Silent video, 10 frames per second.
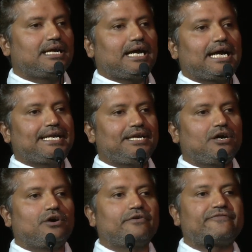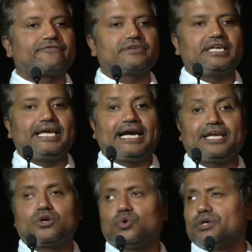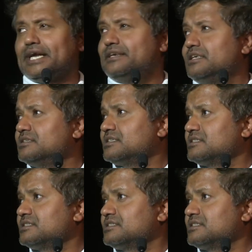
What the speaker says: idea of AI code editors